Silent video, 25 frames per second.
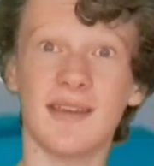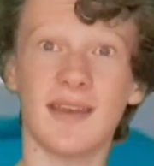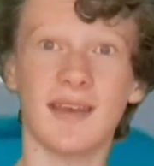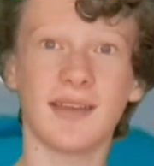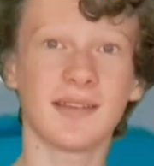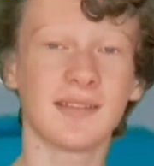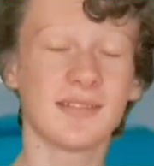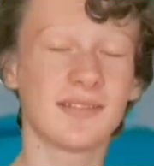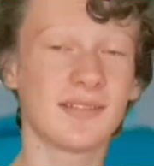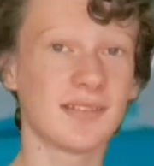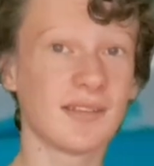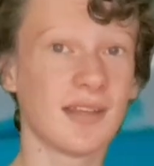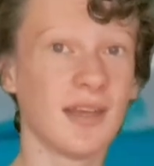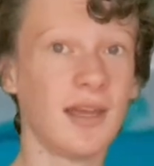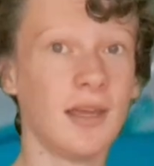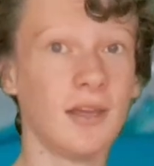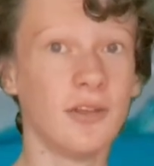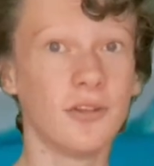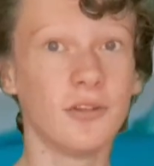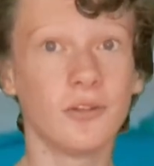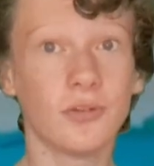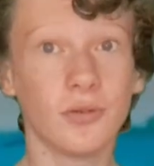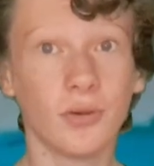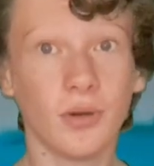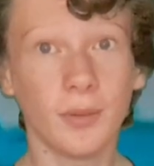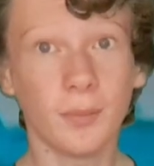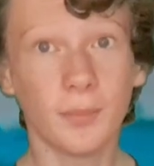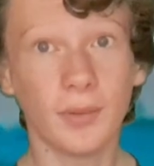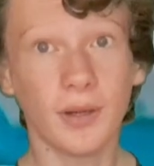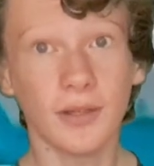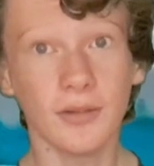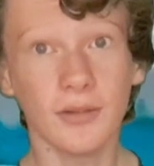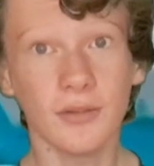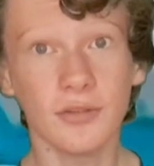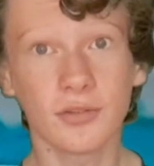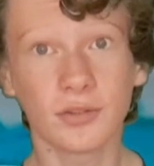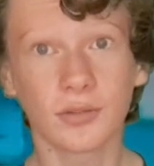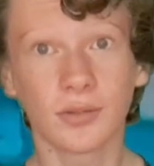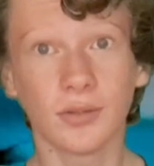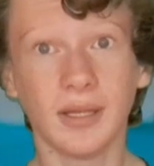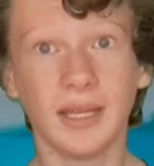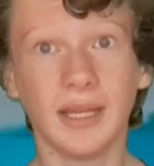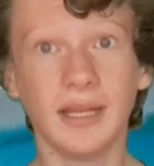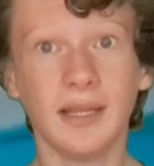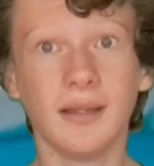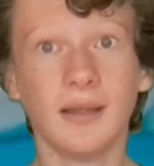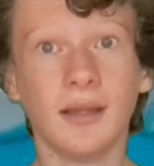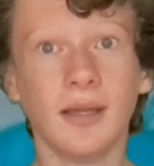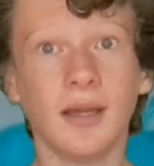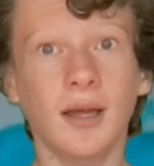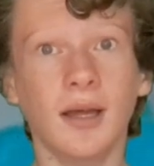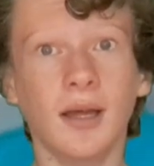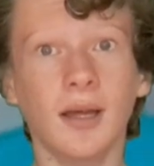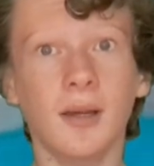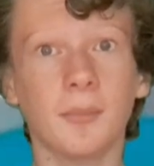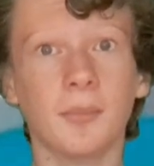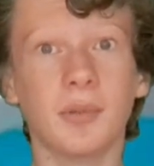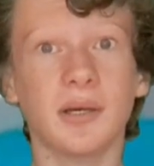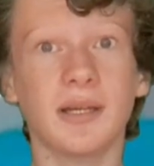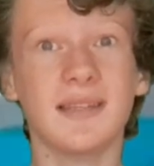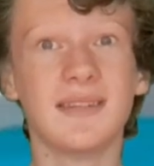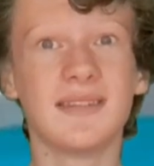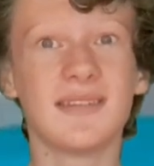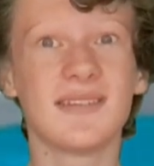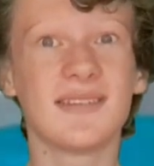text show up on the screen, but